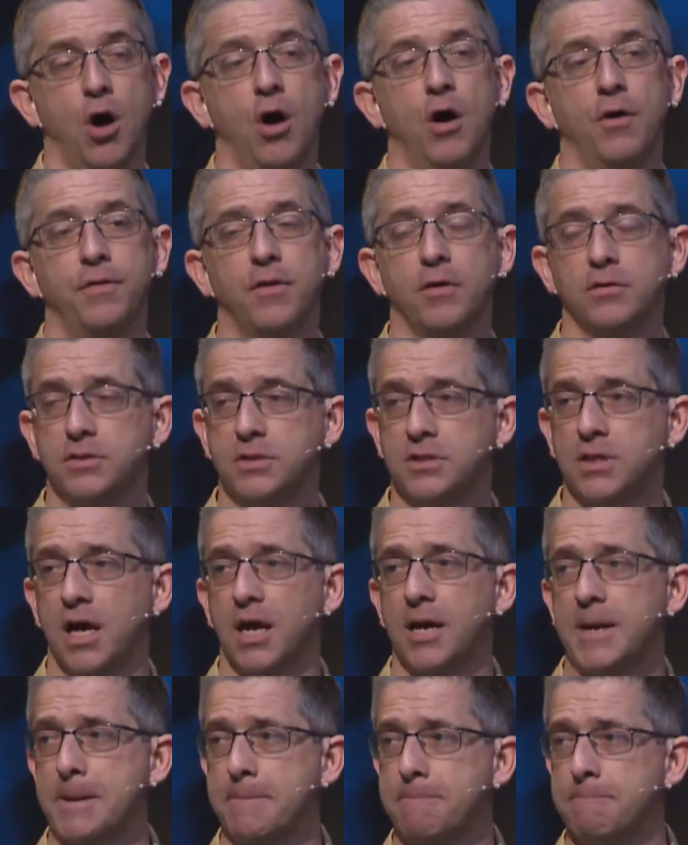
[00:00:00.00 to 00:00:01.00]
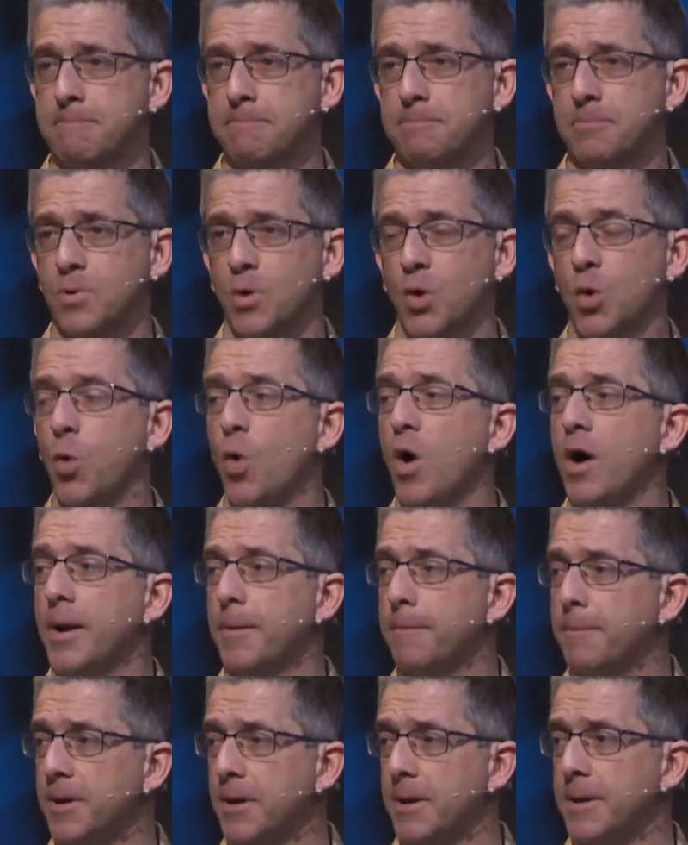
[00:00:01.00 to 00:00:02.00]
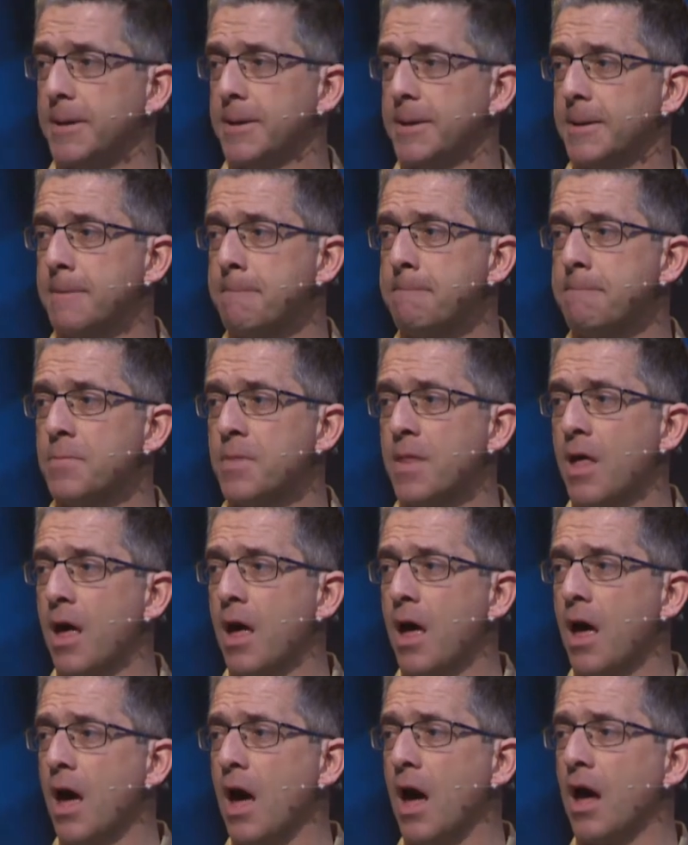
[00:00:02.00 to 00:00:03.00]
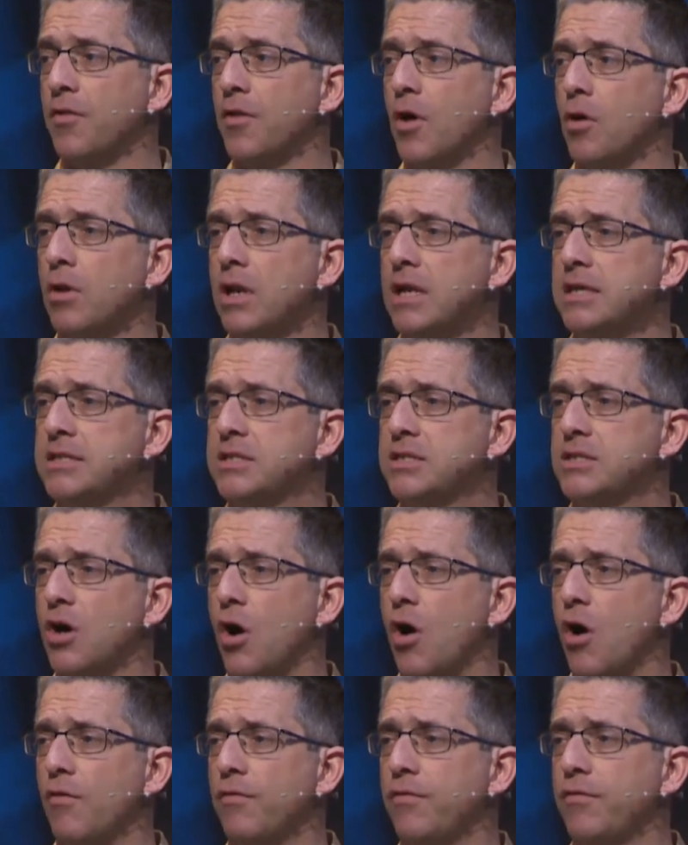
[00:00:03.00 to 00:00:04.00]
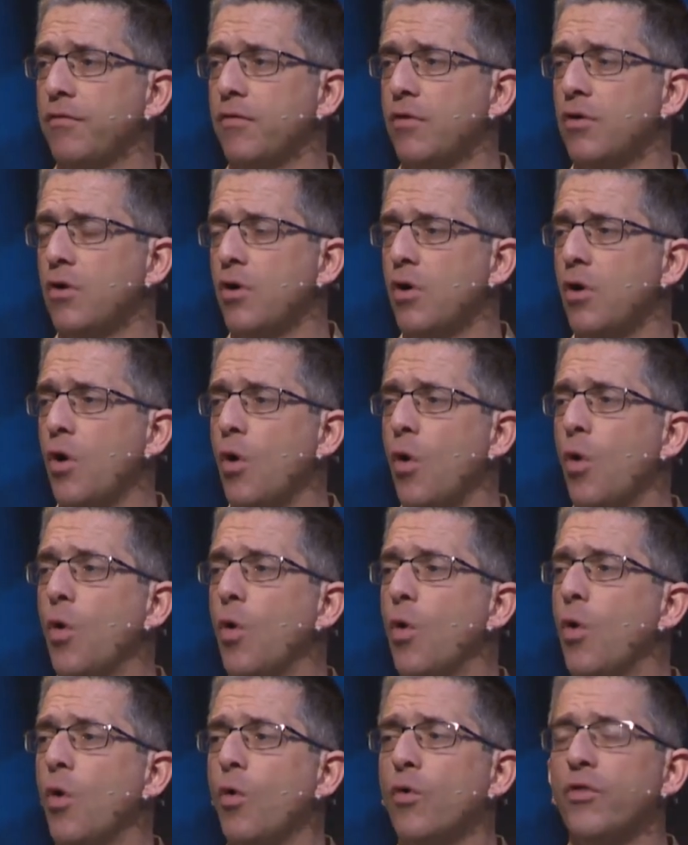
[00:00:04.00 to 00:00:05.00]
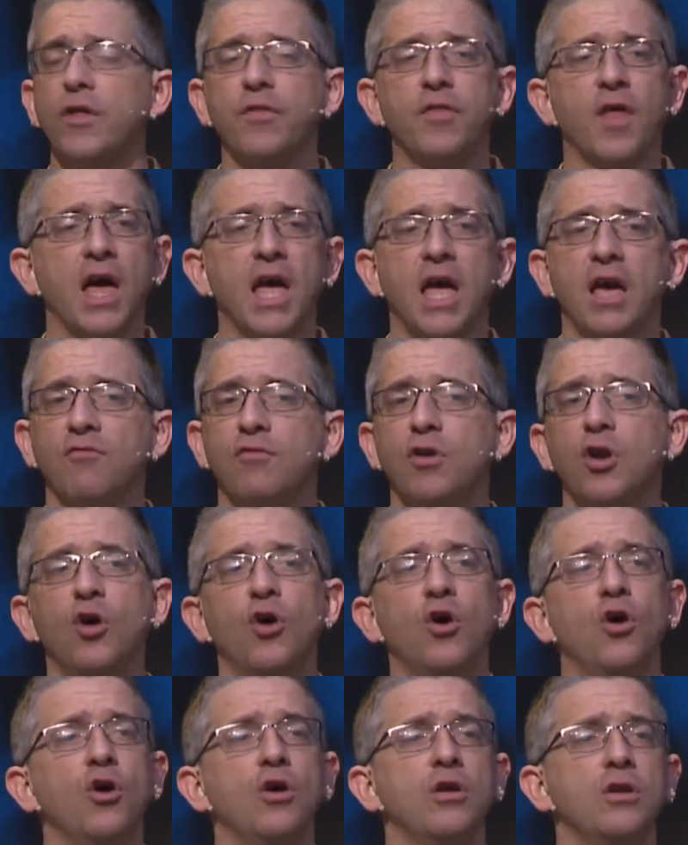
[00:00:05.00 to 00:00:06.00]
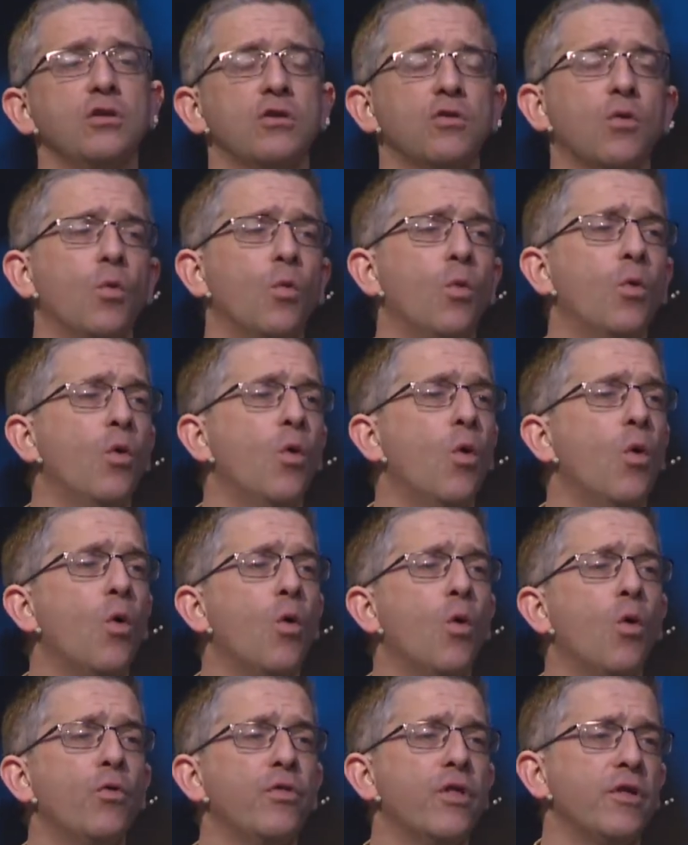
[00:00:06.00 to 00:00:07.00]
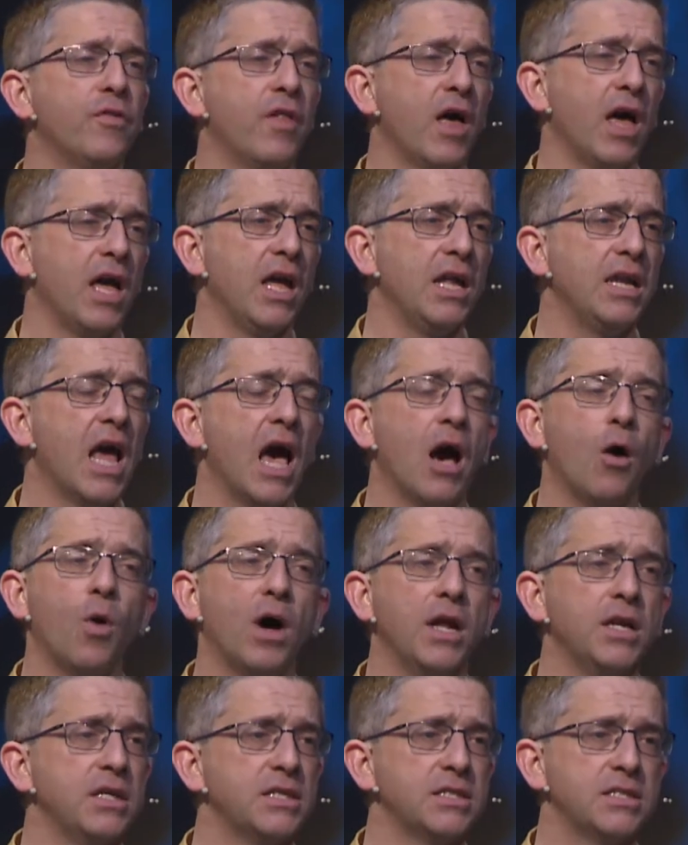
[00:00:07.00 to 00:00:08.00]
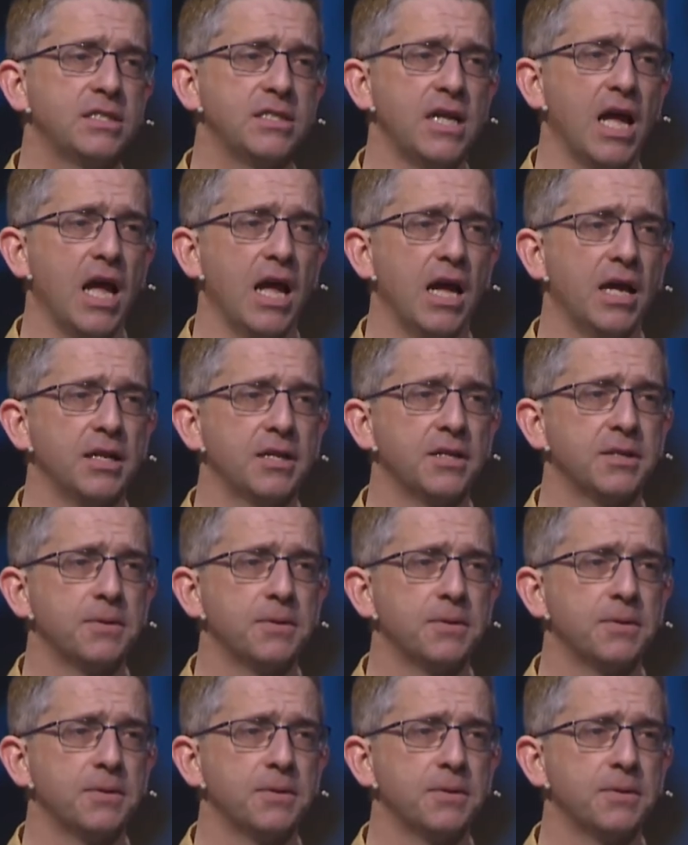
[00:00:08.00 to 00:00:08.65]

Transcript: Oh, they'll say, quite a bit. And they'll list off all that they have learned or all that they now understand.